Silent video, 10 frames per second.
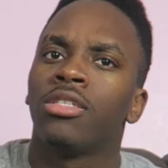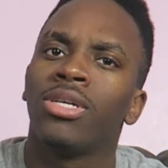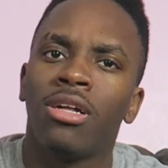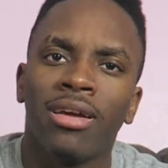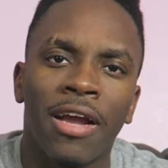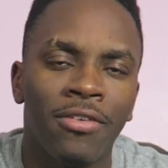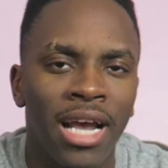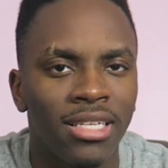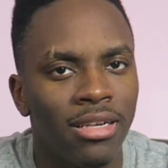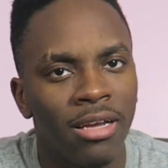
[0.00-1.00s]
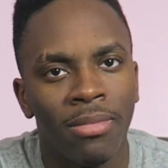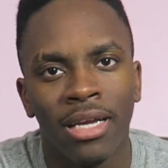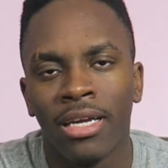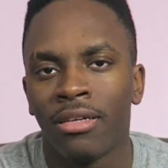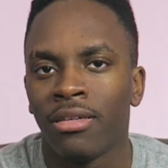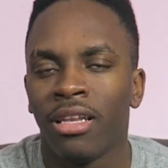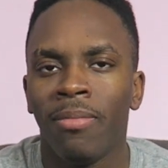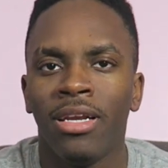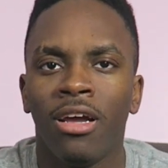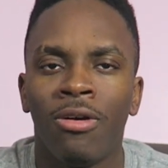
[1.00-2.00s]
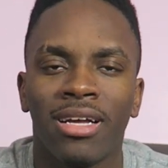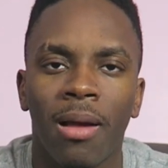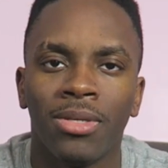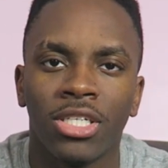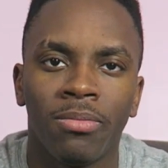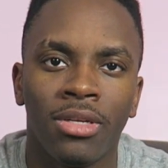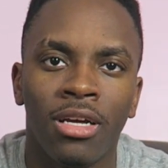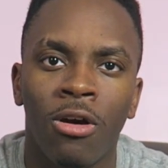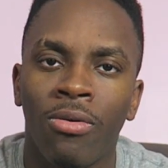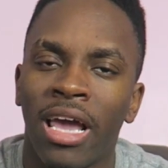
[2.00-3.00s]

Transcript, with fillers: So that's all I got for you guys today, man. Let me know in the comment section below,